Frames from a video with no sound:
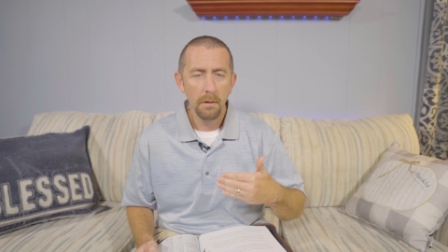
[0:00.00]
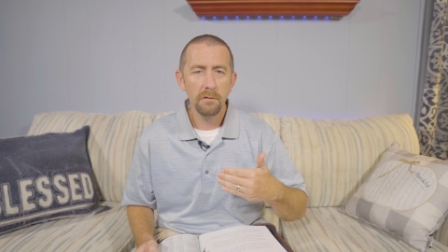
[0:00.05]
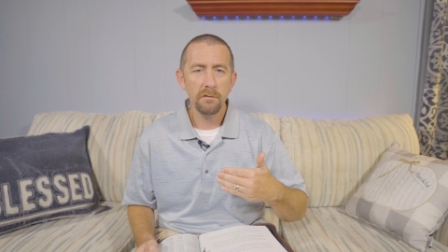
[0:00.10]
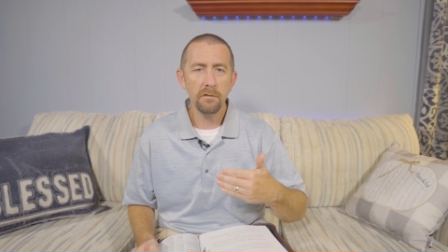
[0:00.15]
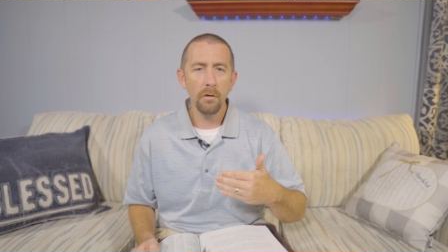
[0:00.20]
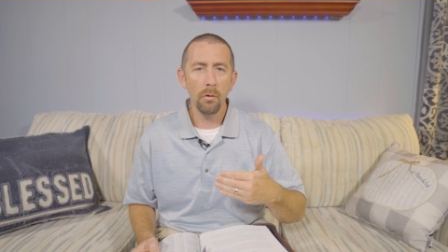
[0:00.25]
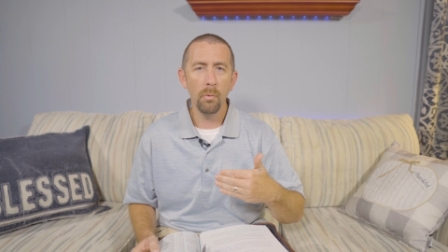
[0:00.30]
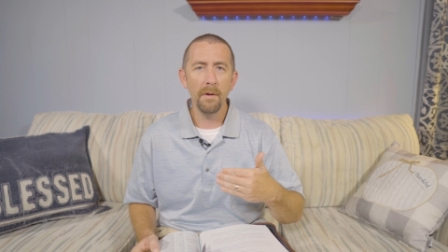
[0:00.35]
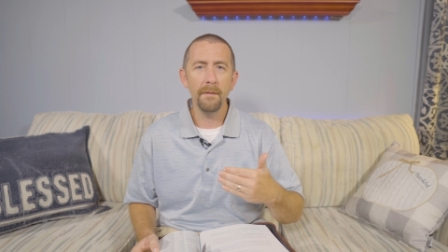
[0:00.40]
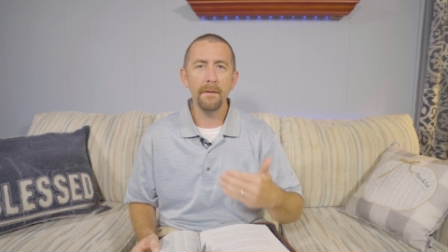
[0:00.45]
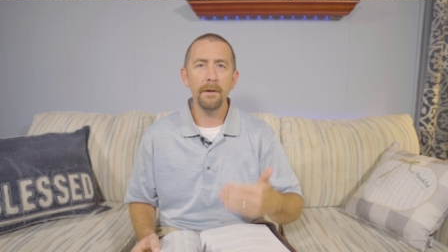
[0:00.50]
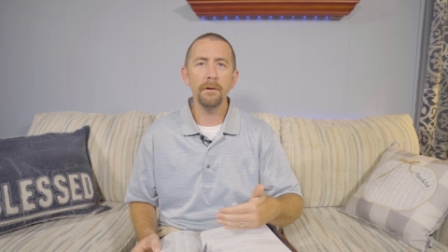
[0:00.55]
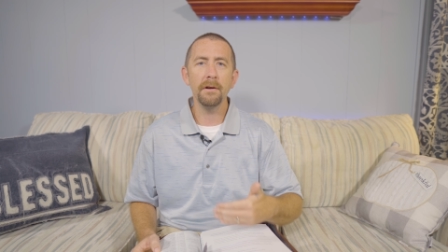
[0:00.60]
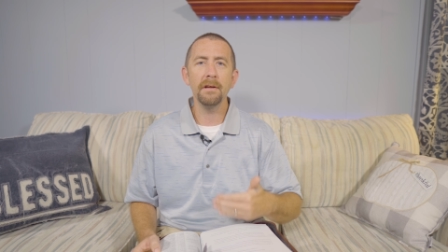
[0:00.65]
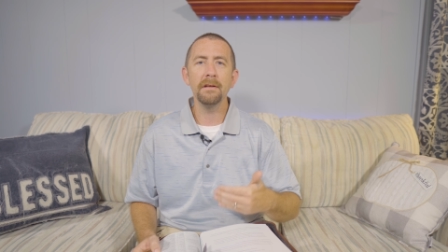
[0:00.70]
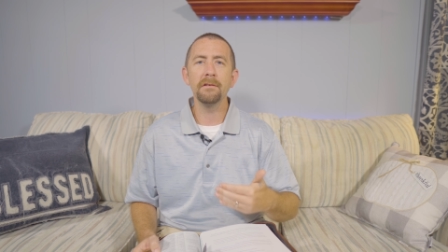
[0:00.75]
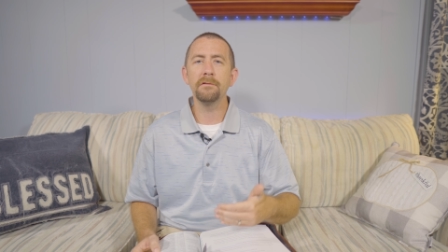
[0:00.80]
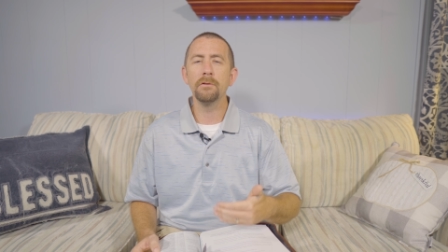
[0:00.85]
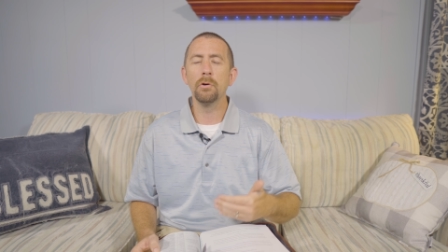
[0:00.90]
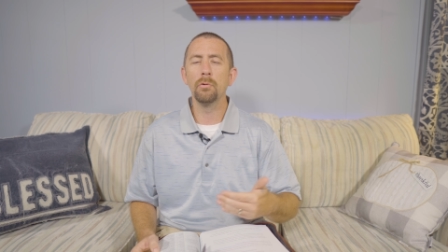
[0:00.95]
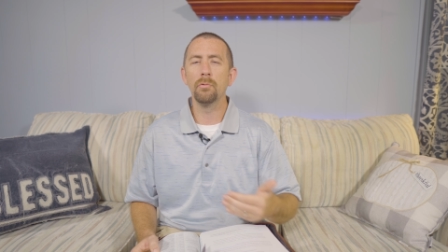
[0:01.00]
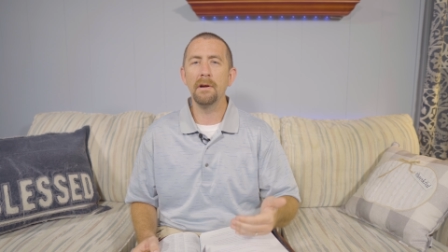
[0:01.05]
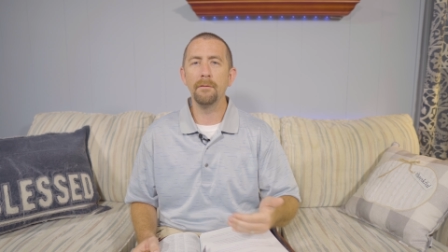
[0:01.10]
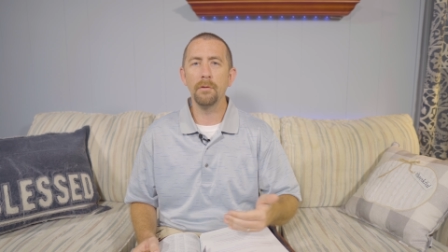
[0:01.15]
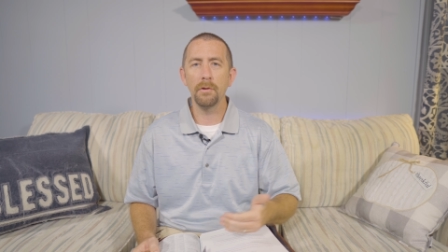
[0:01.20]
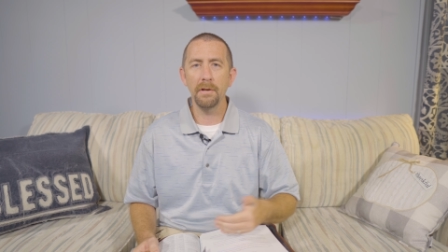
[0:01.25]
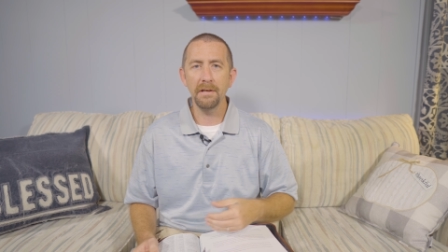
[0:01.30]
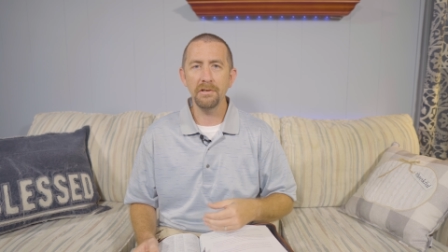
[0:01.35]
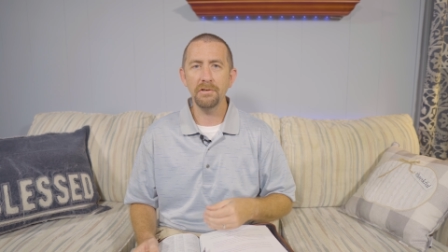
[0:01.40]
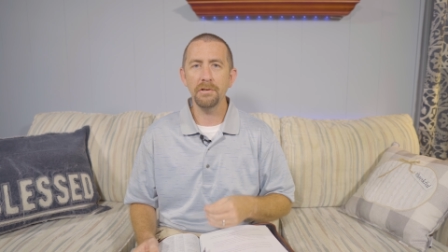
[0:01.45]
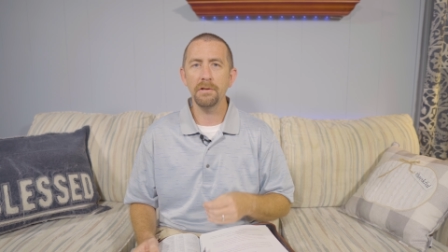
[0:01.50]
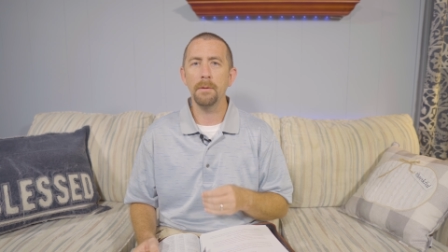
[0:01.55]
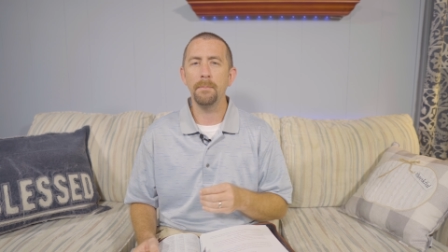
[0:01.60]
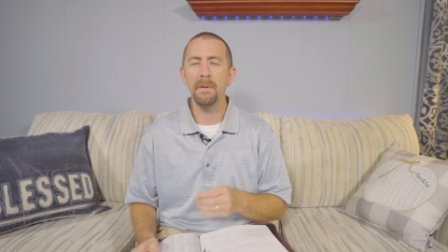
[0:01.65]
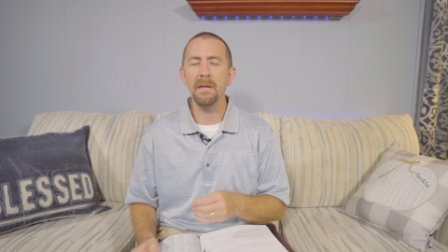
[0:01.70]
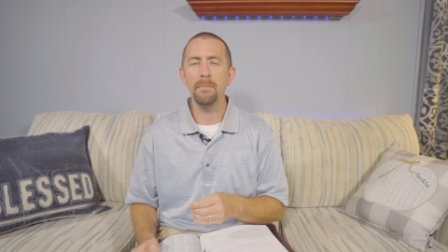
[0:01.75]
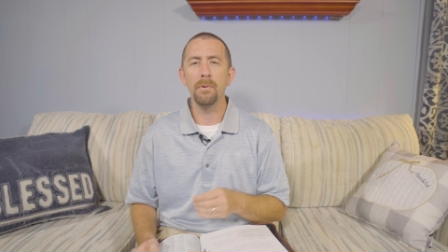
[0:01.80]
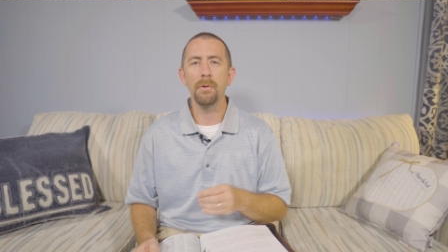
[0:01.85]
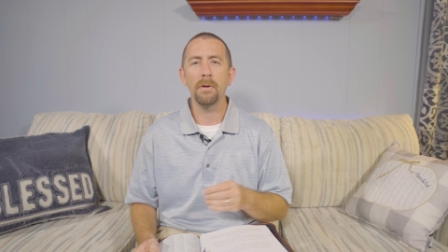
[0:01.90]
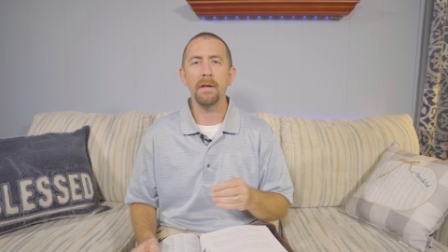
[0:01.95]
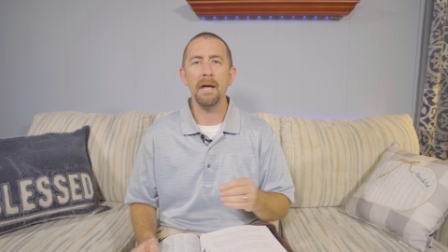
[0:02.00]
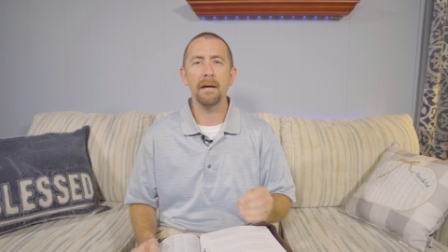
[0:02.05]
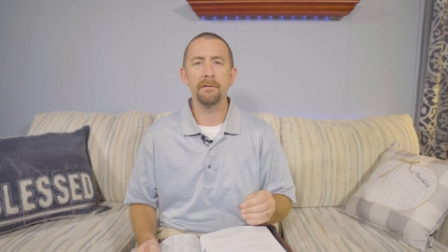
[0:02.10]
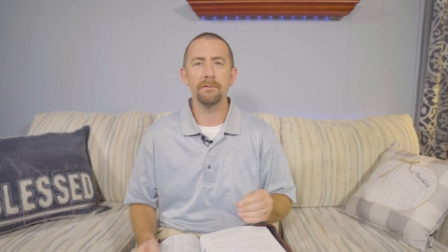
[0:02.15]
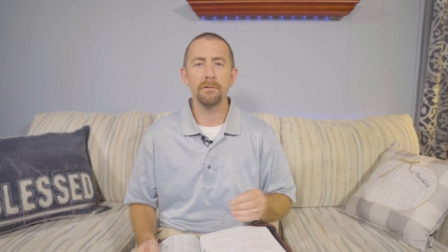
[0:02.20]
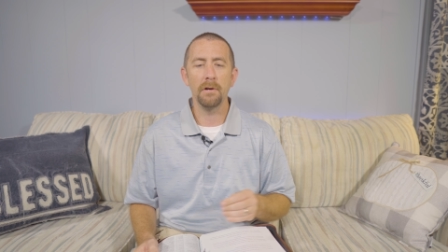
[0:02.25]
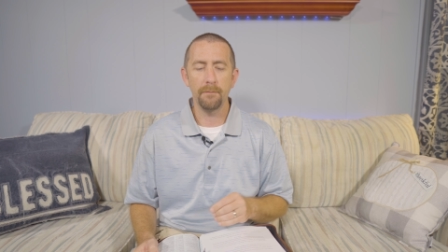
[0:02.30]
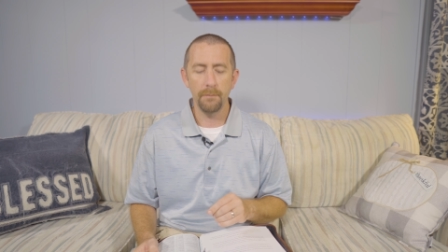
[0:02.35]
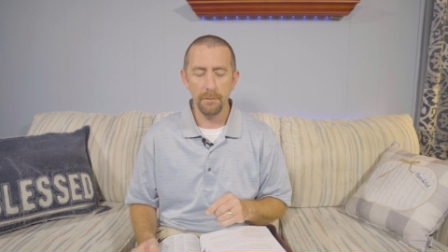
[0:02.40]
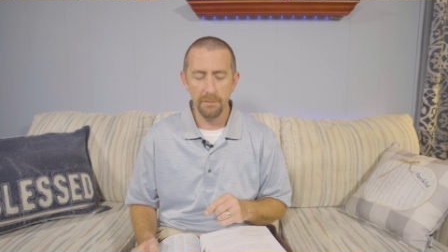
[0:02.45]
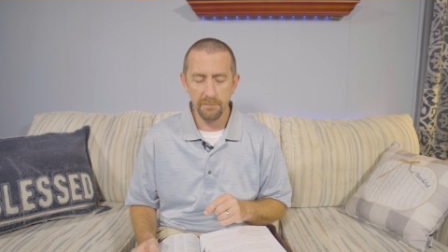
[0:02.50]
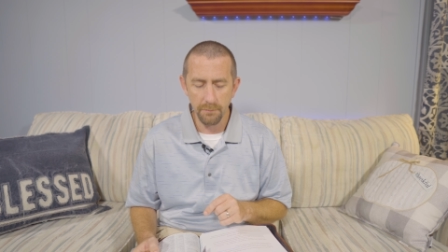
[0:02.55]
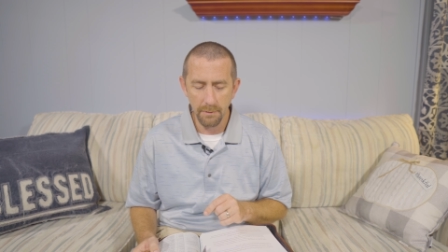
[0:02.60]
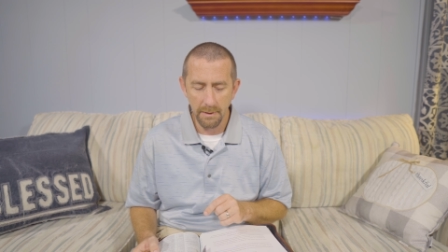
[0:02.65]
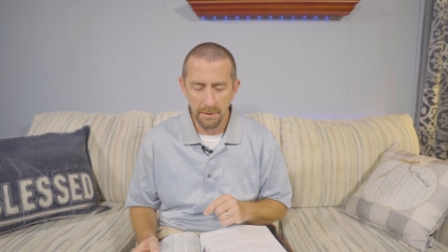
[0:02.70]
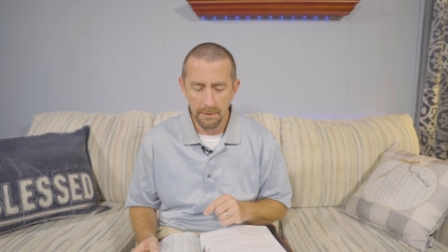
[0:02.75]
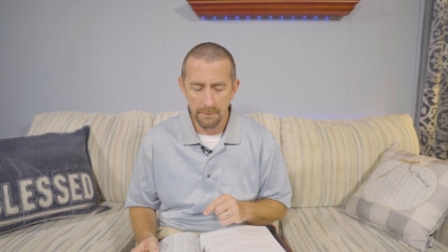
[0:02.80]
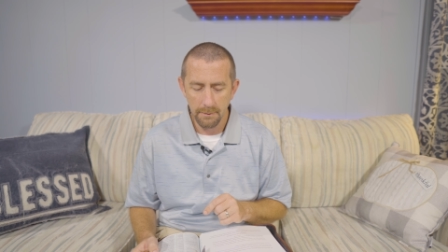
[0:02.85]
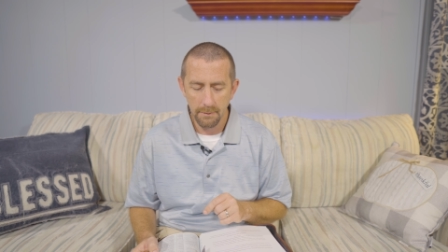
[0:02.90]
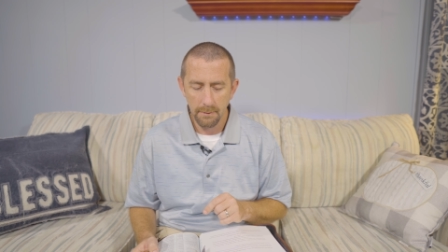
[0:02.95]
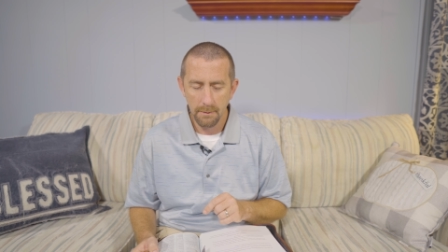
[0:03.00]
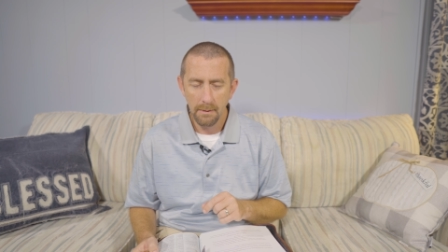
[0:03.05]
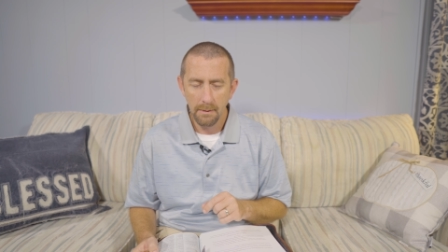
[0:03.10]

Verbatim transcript: So when there is no revelation, the people cast off restraint.